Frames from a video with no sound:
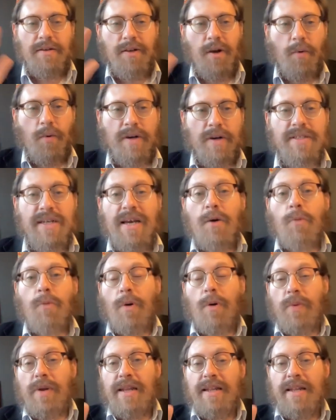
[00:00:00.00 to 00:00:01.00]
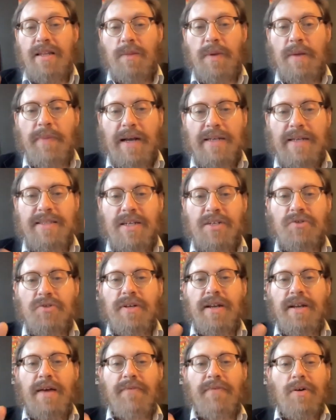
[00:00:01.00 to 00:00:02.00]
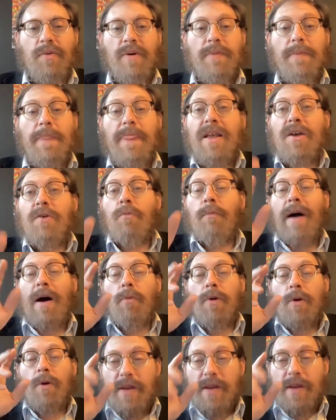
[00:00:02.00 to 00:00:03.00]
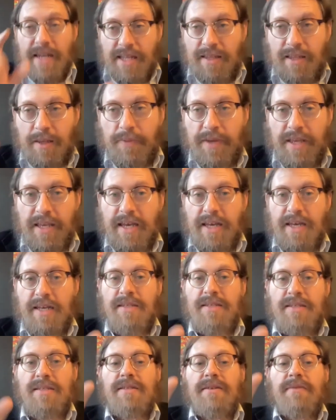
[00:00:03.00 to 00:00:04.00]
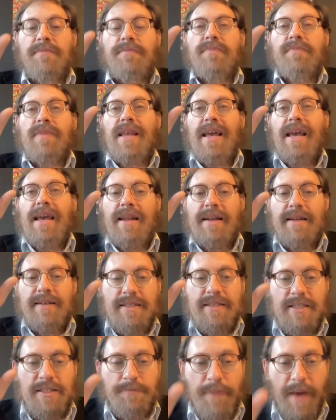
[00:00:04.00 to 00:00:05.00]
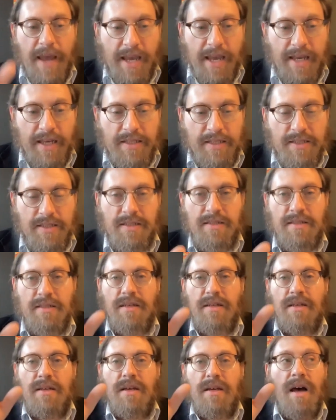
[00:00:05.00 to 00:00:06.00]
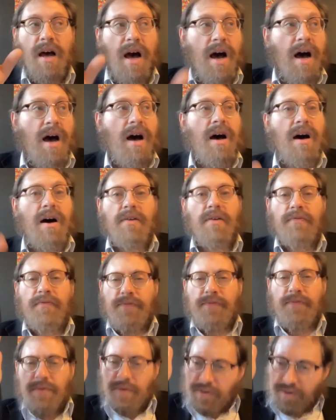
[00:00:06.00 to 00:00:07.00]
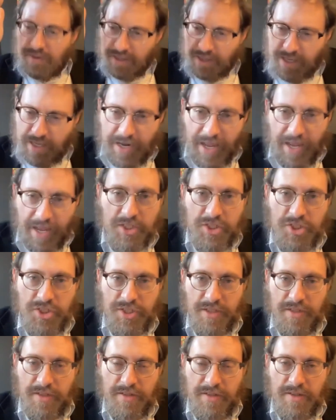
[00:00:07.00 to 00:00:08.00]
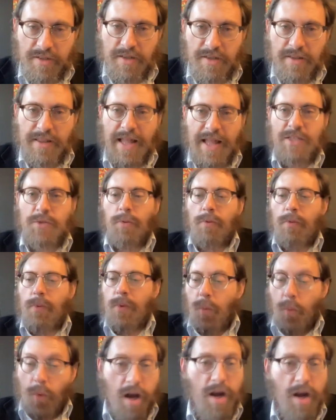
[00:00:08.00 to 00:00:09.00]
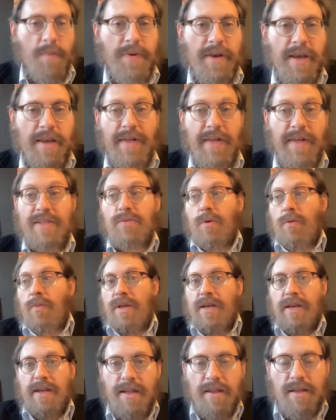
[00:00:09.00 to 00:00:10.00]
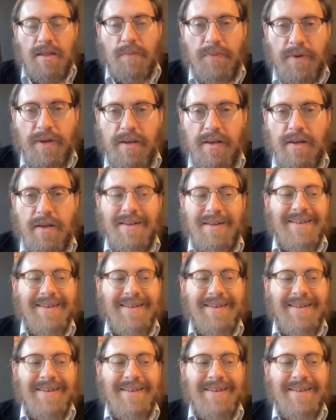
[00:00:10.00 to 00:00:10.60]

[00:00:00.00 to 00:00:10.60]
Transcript: no worries. Where we need to be by century and have a good one. But where we need to be is in a space of connection. That's where we want to be. That's where we need to be.